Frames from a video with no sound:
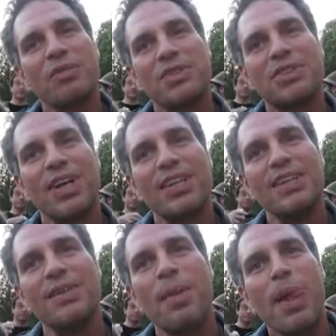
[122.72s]
of a
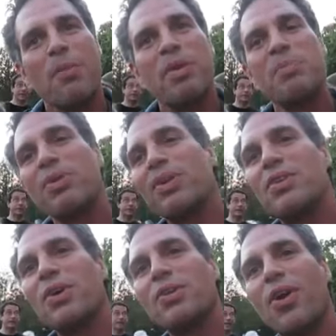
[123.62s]
sudden, people are
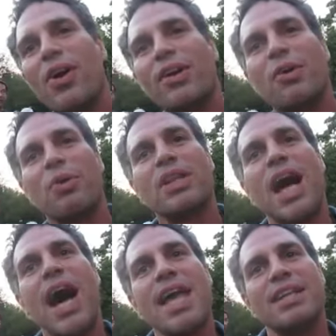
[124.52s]
no longer
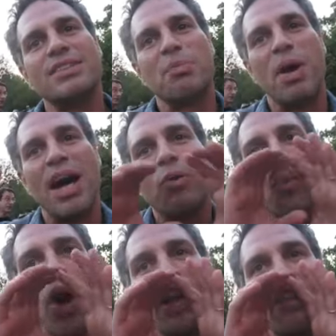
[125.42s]
reliant
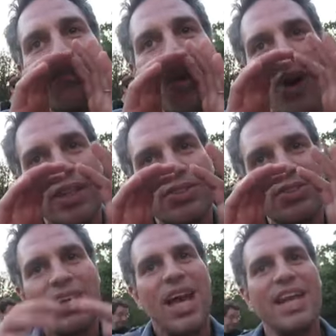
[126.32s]
upon one voice
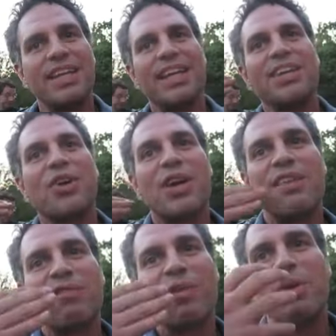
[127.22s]
and getting their
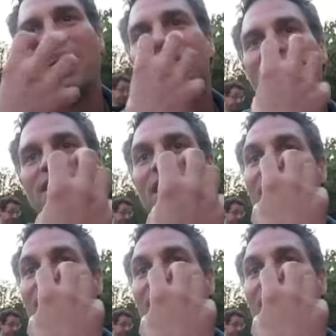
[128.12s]
information